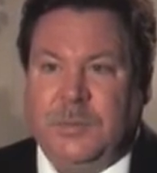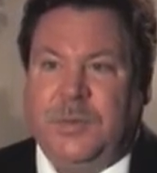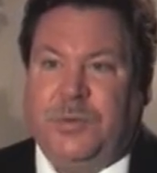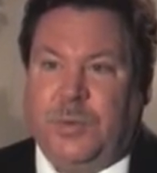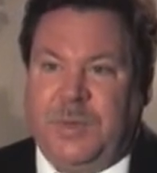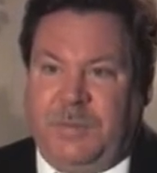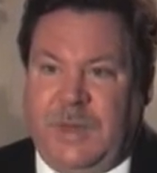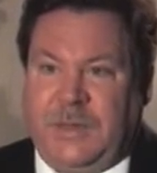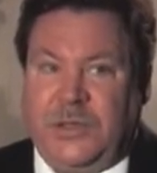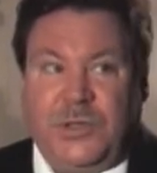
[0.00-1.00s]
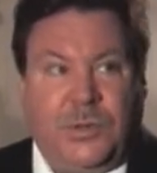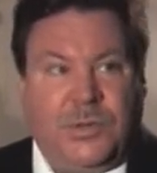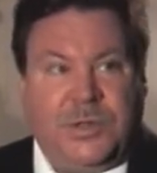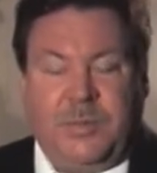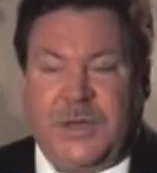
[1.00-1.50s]
before we finally
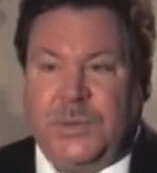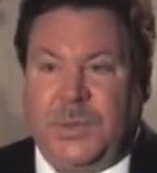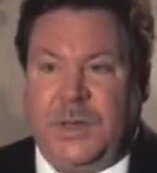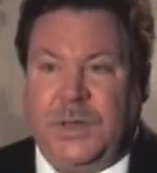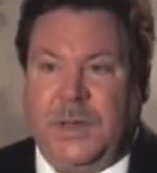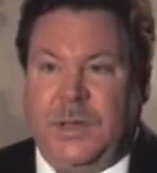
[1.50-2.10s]
chose the best one.